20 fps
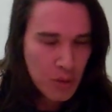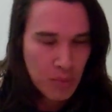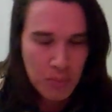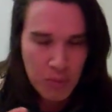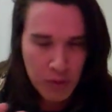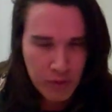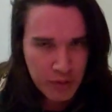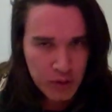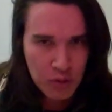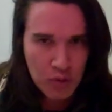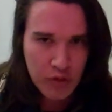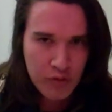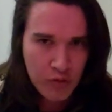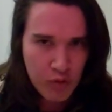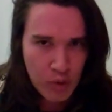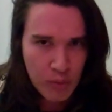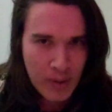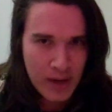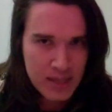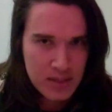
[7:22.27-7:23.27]
moving to a
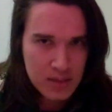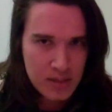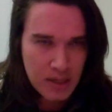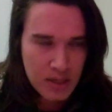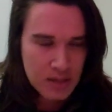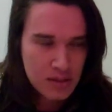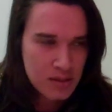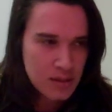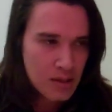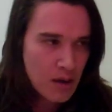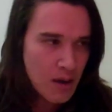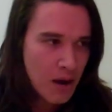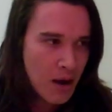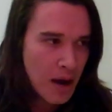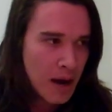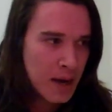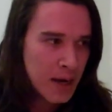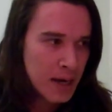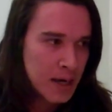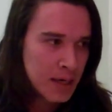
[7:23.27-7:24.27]

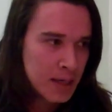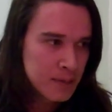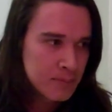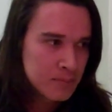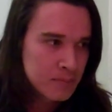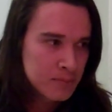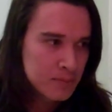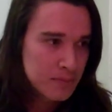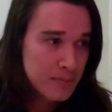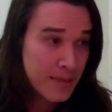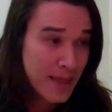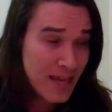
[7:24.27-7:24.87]
4x6.